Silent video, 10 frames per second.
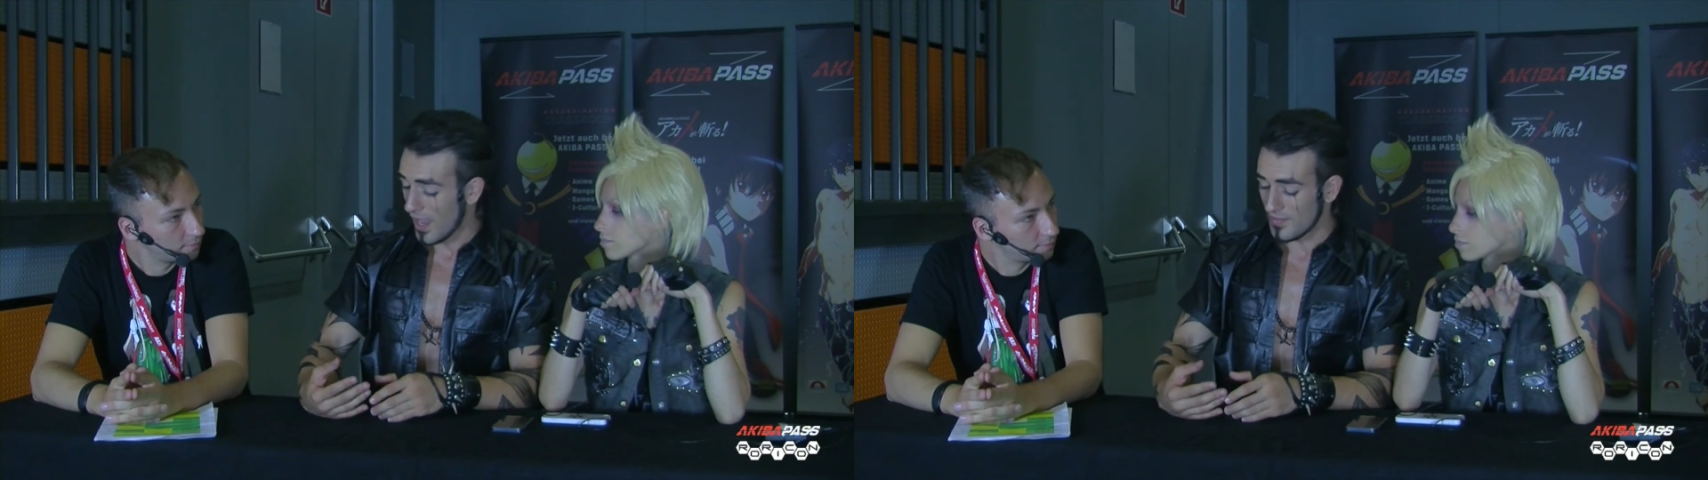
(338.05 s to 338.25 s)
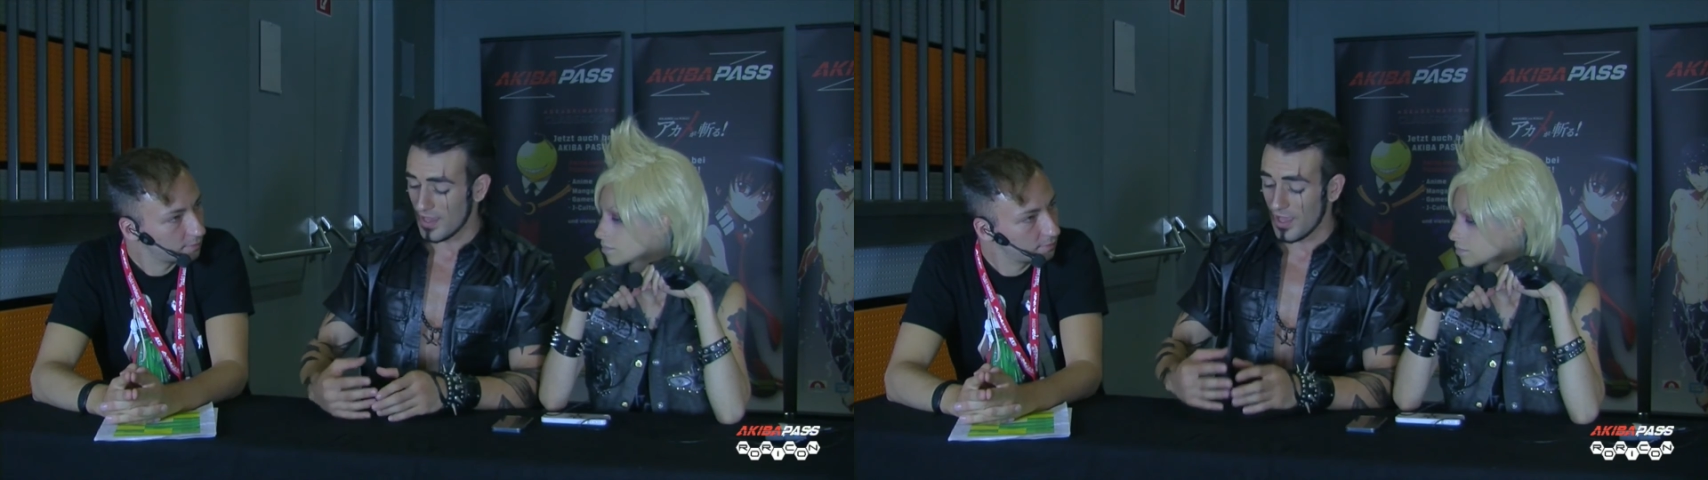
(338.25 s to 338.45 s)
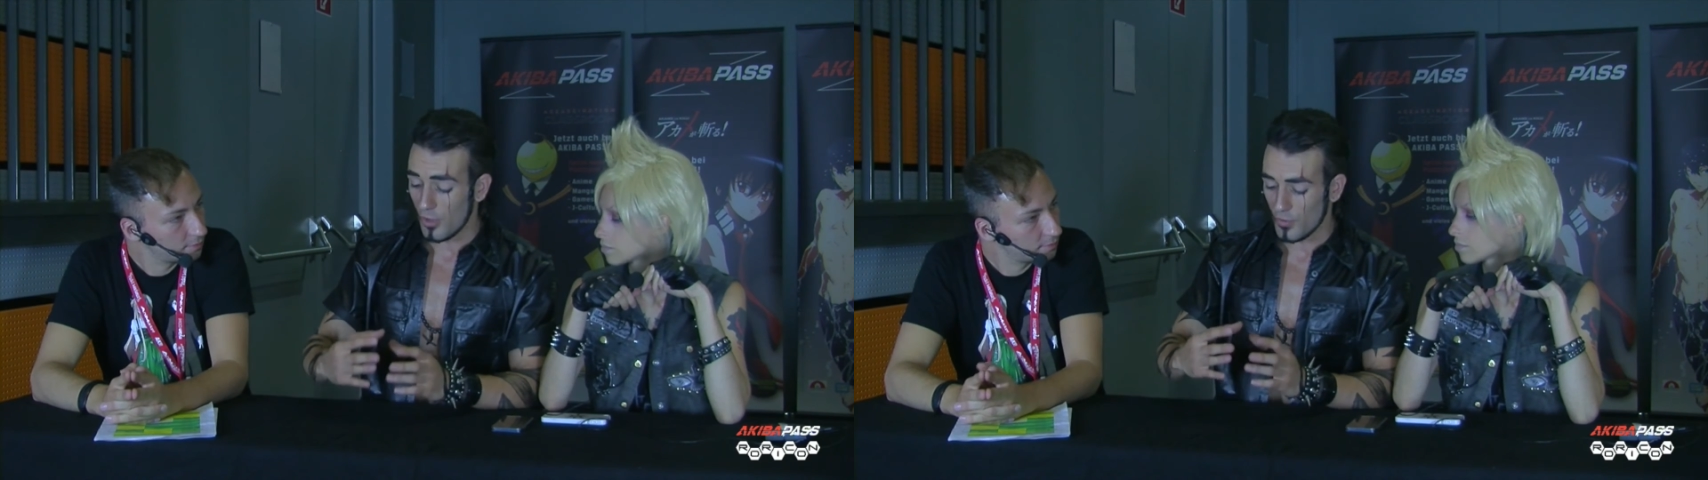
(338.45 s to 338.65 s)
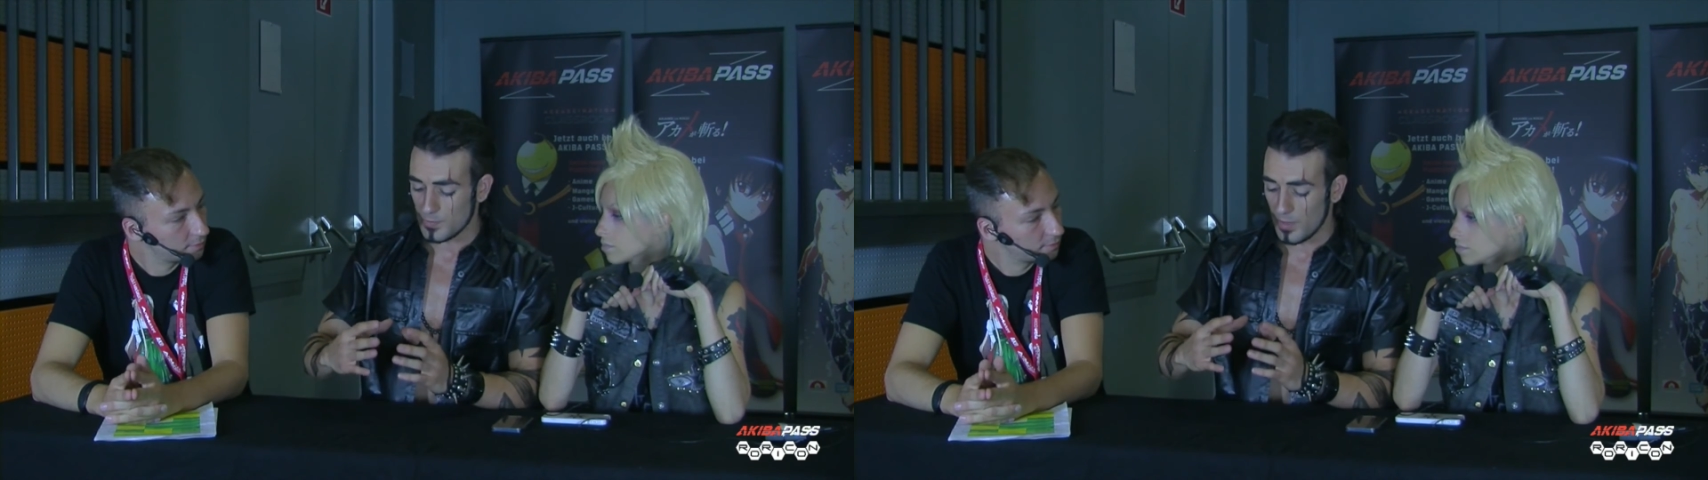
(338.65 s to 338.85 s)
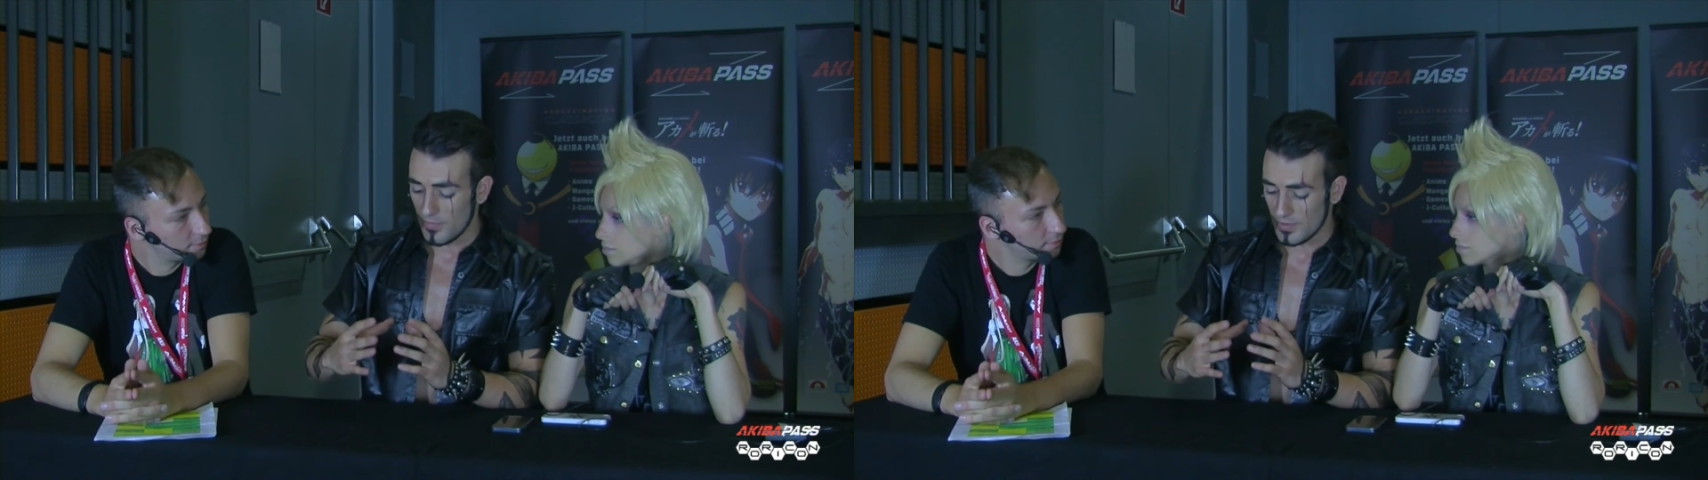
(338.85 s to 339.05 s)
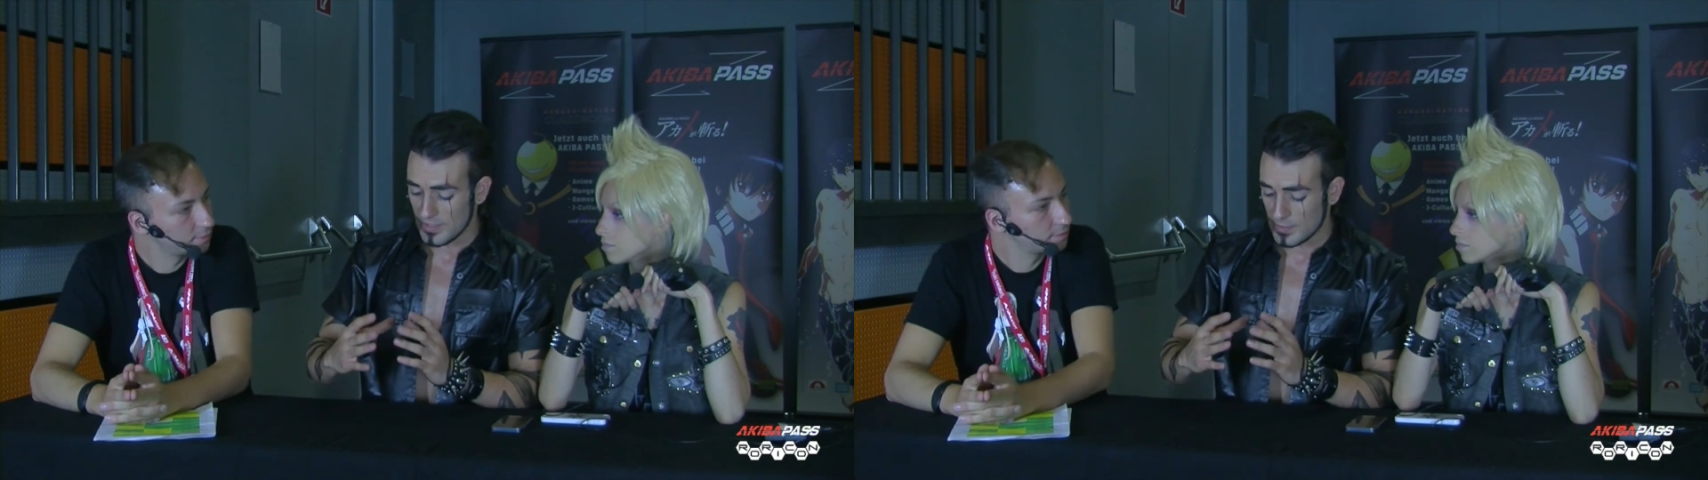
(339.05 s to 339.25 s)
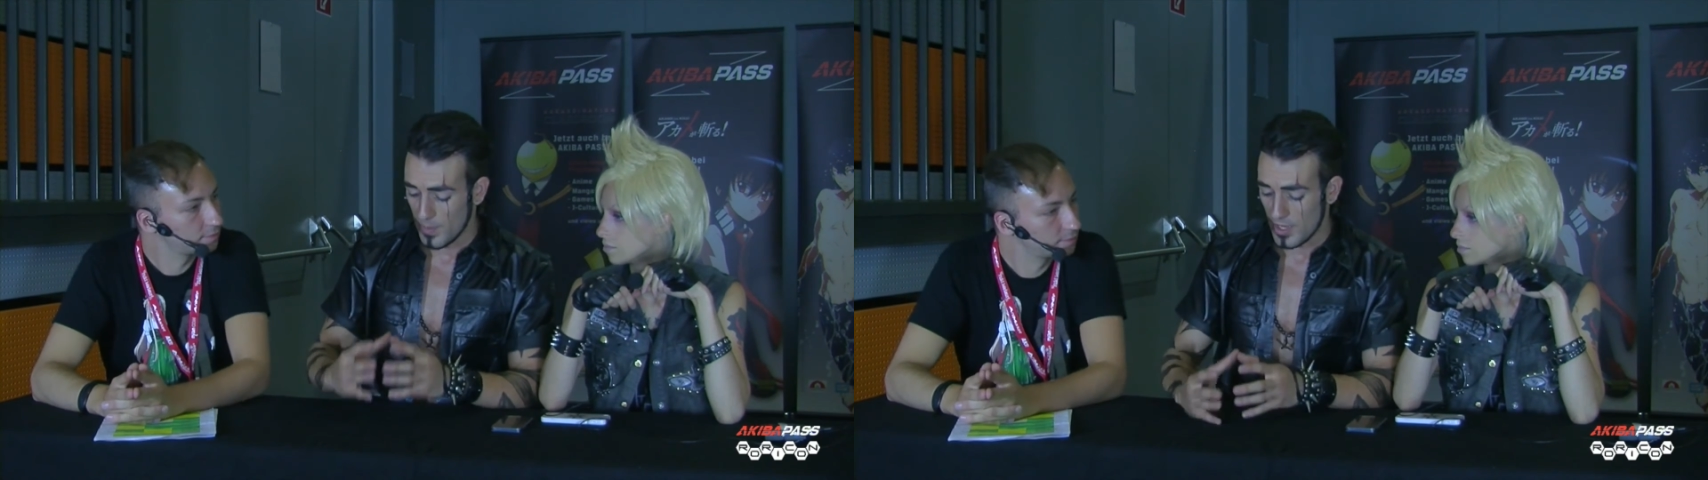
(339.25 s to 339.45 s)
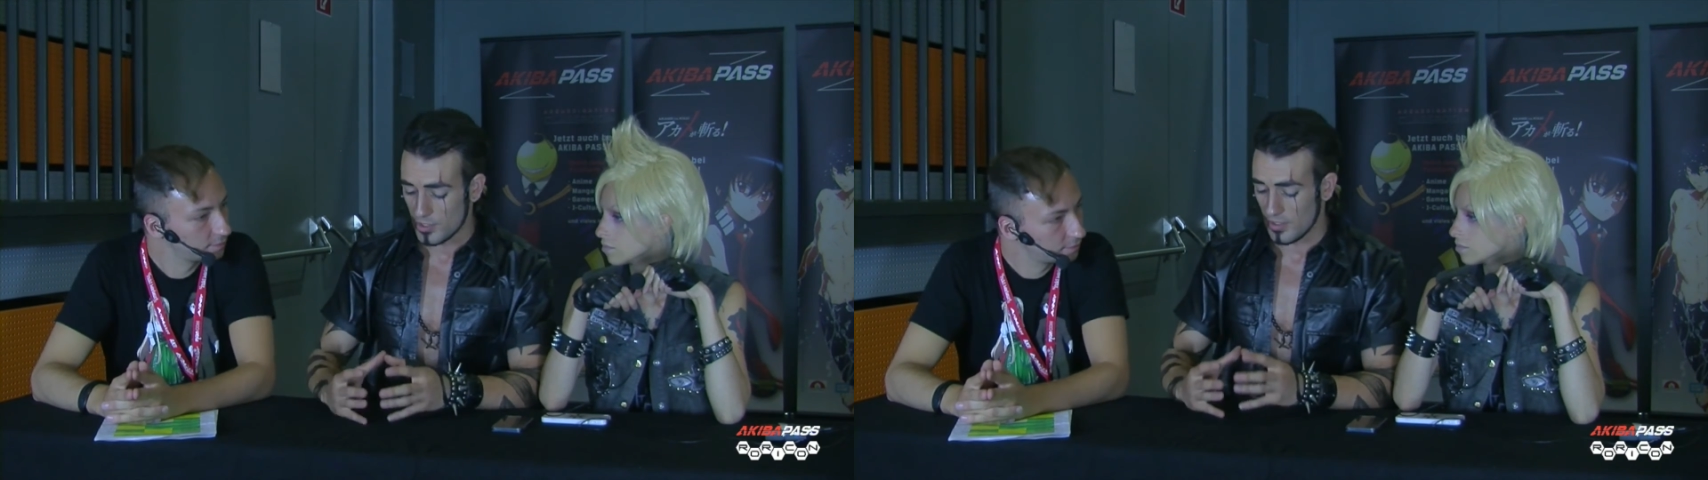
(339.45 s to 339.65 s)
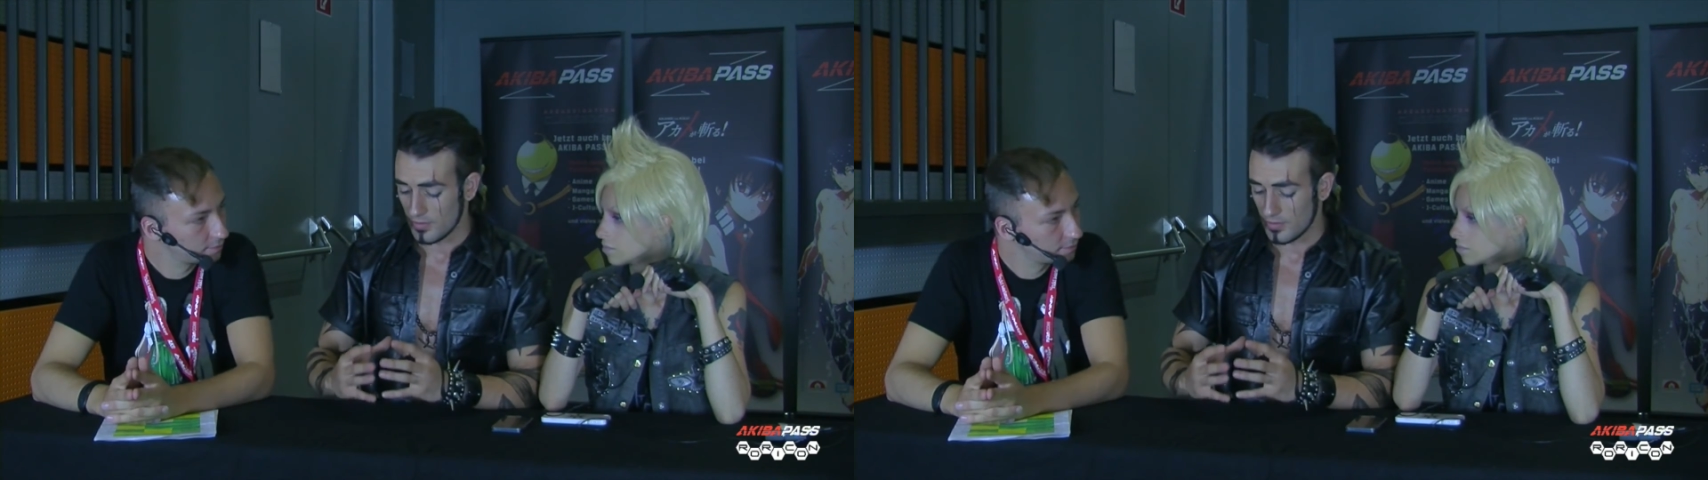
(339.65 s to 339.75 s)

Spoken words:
And I always believe in this passion